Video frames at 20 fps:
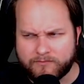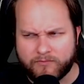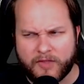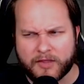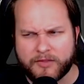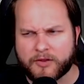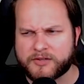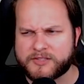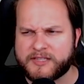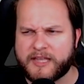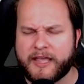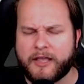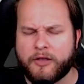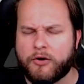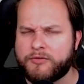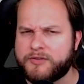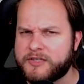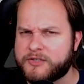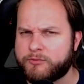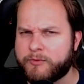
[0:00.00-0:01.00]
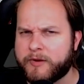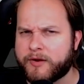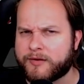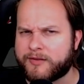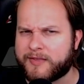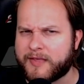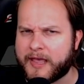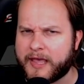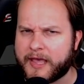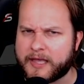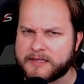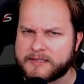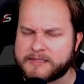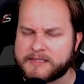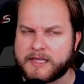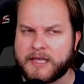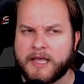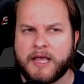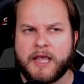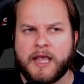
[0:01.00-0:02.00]
they're saying all these weird things.
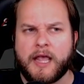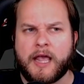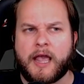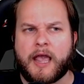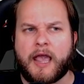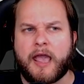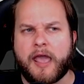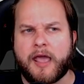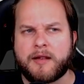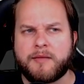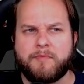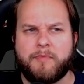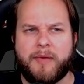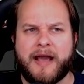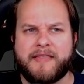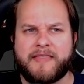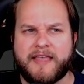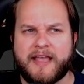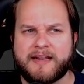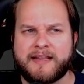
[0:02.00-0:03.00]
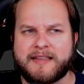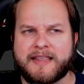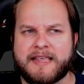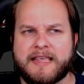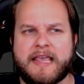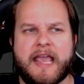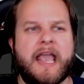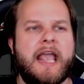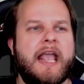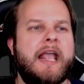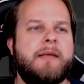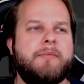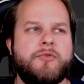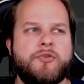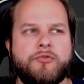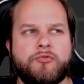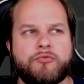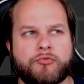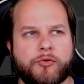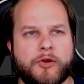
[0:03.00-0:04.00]
And by the end of the game,
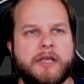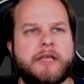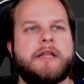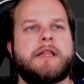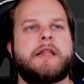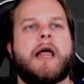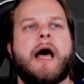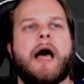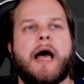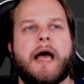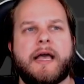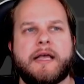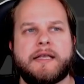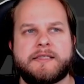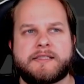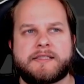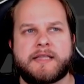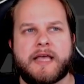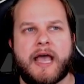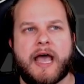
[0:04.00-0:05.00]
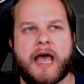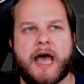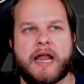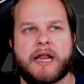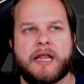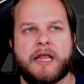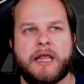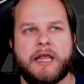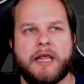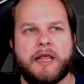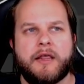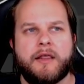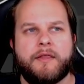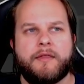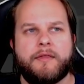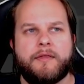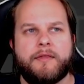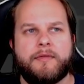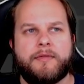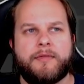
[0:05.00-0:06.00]
you realize that
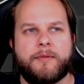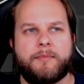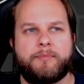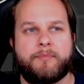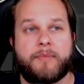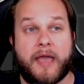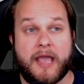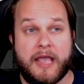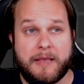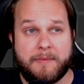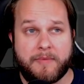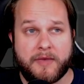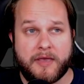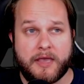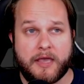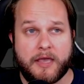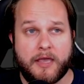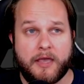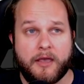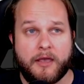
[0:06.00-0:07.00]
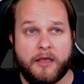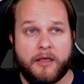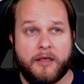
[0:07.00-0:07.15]
the baby,